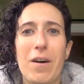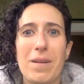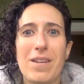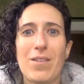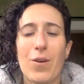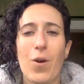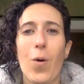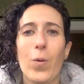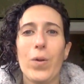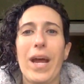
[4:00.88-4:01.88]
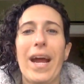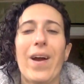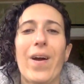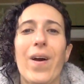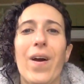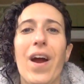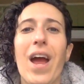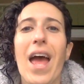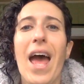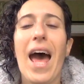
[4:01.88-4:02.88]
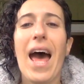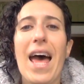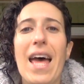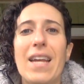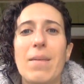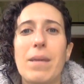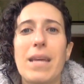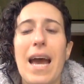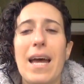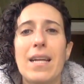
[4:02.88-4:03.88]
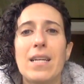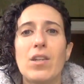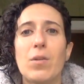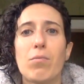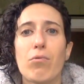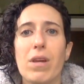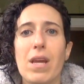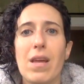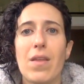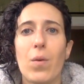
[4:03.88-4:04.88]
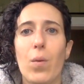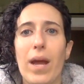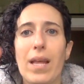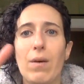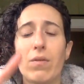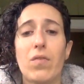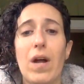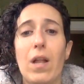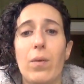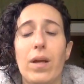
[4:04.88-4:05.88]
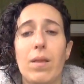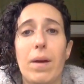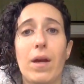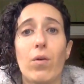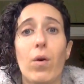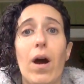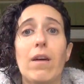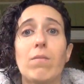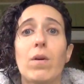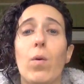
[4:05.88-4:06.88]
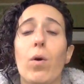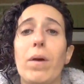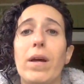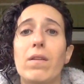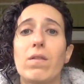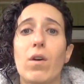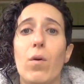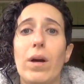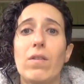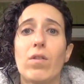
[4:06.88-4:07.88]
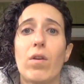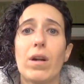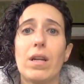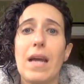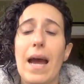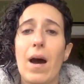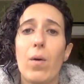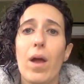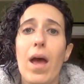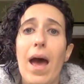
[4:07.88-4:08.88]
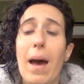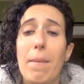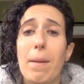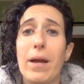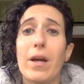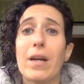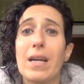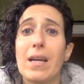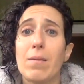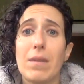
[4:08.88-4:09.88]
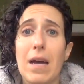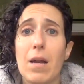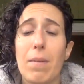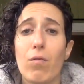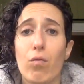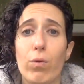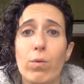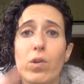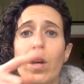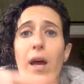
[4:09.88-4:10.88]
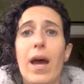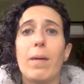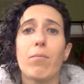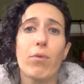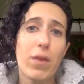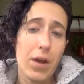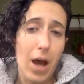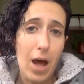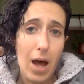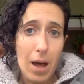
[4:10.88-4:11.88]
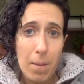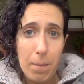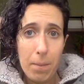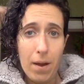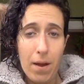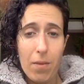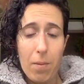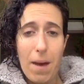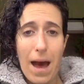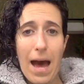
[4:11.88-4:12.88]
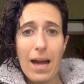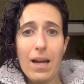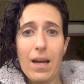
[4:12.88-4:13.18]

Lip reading: into the cold air and began to breathe in a way that was following the microcosmic orbit. So I started down at my perineum, down at my root, and breathed up the back